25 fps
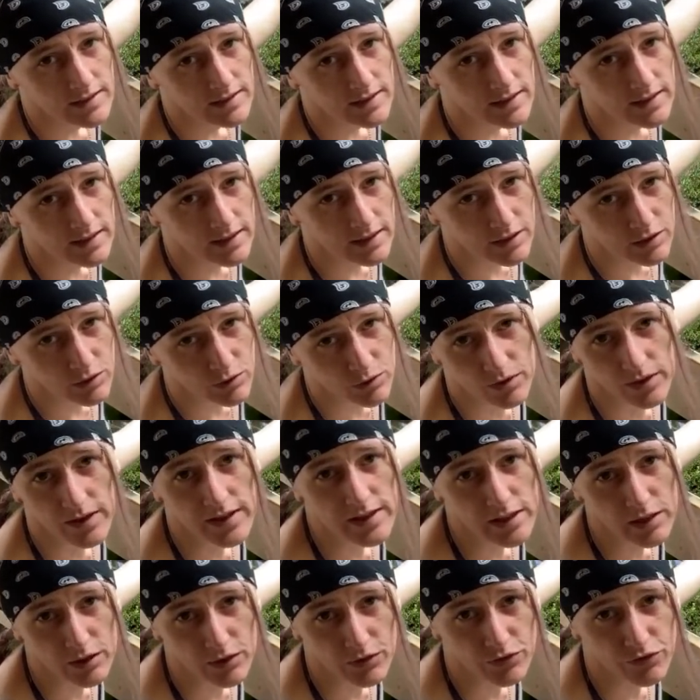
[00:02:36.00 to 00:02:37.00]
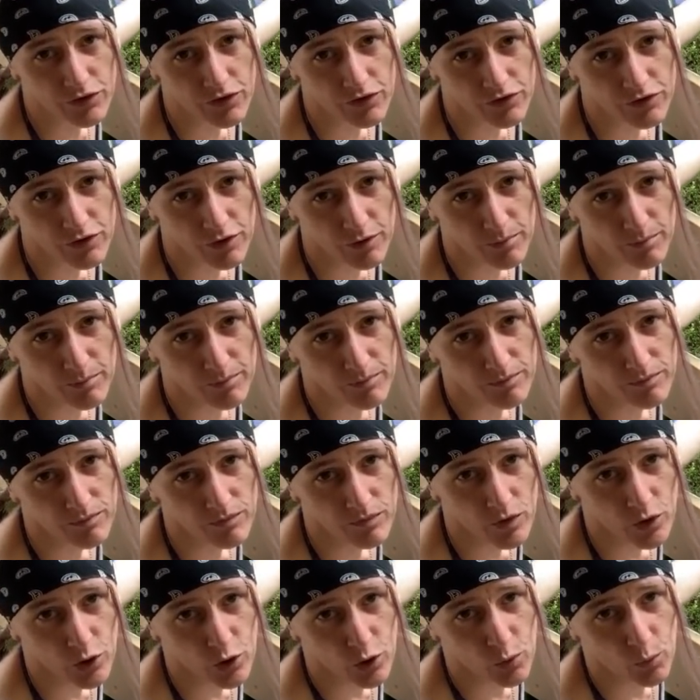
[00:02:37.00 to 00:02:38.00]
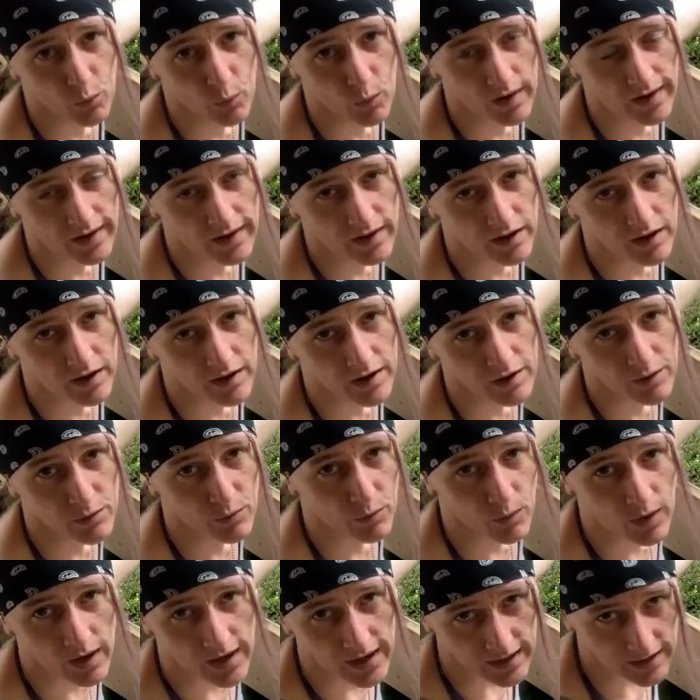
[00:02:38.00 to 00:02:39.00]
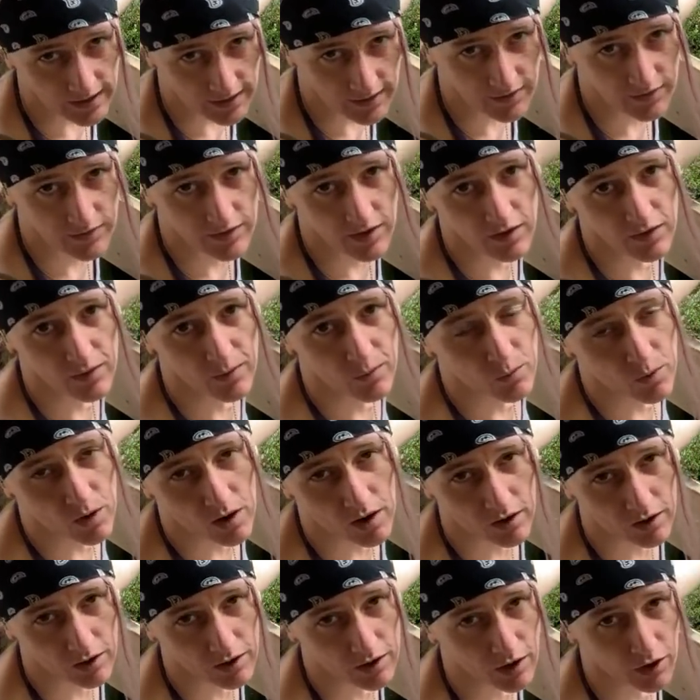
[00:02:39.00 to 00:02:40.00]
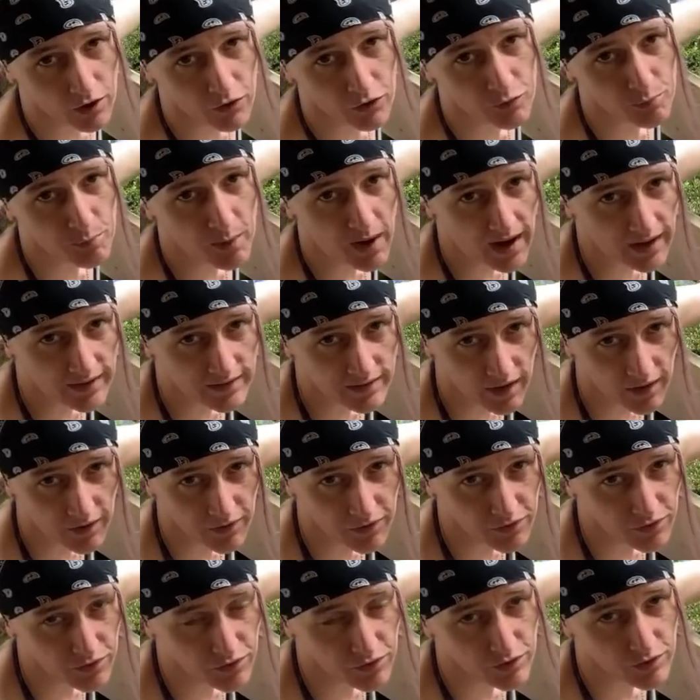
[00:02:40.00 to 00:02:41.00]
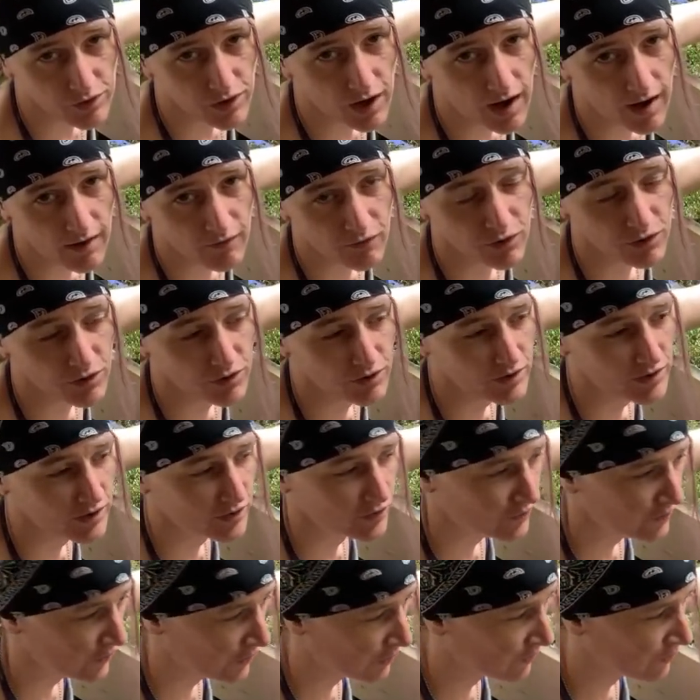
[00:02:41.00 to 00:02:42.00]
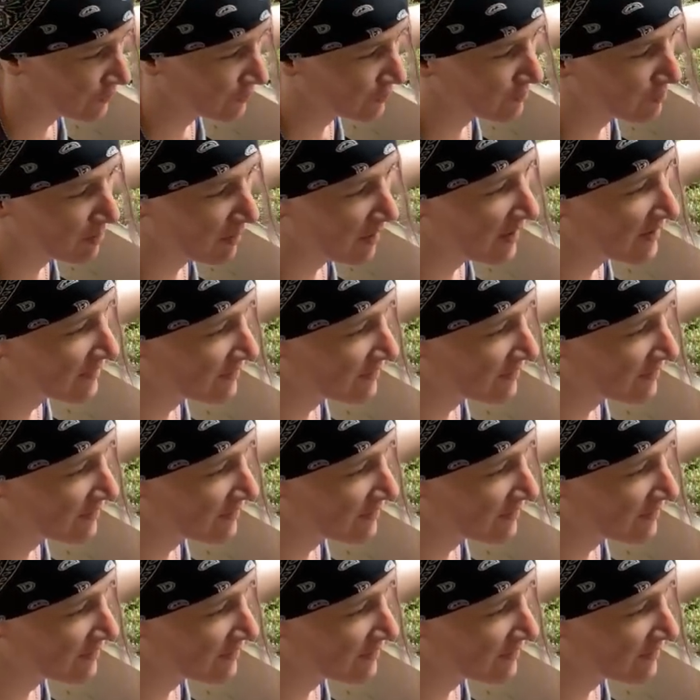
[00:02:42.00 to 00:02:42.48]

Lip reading: an indoor ecosystem where it rains and the water goes back down through the gravel, is filtered by